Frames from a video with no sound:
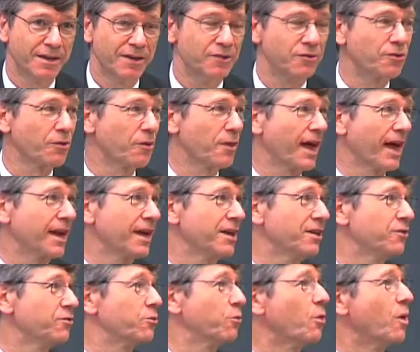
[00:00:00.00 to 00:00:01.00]
So that
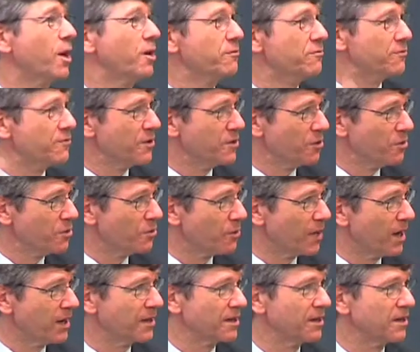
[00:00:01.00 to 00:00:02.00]
is one view
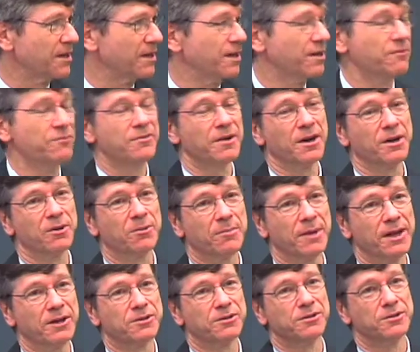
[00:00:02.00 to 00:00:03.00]
on the
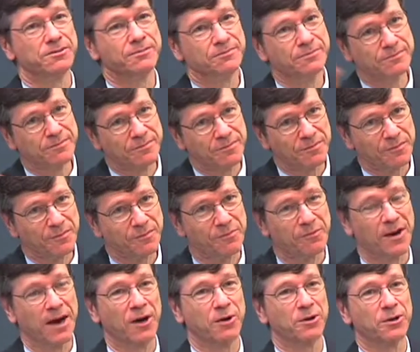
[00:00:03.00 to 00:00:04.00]
environmental
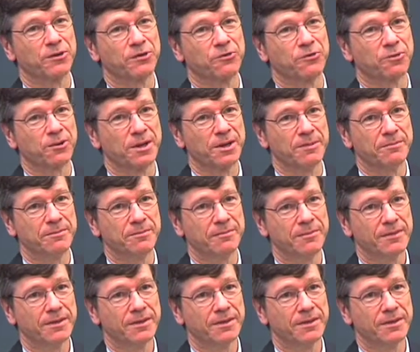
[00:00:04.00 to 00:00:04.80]
far extreme.